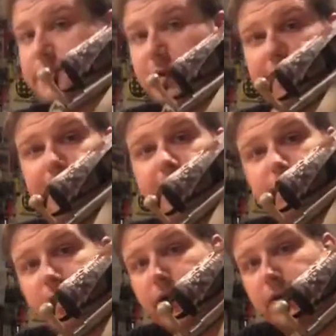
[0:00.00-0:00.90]
This is my
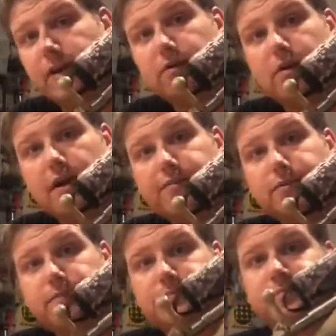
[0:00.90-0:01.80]
favorite elk hunting
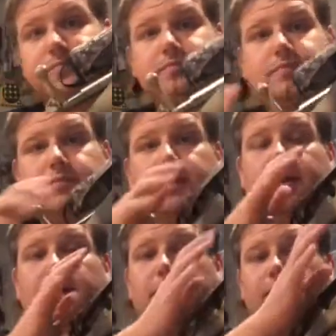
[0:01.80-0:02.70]
rifle.
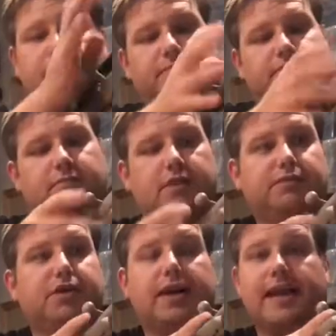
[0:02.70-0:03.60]

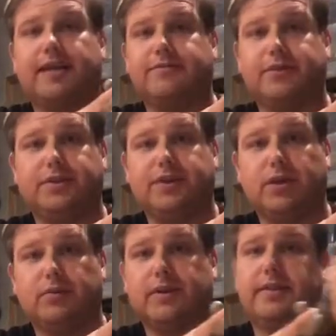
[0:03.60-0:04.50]
Shot a handful of
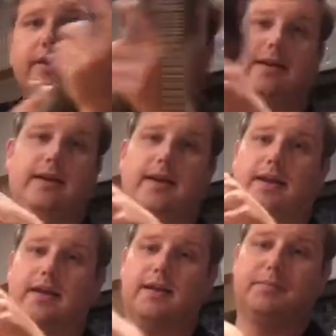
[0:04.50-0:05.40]
deer with it
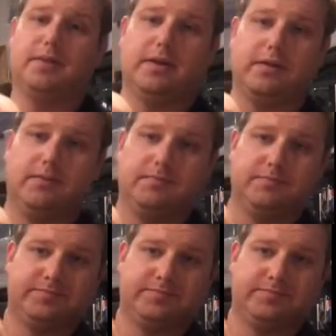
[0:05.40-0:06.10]
and a couple other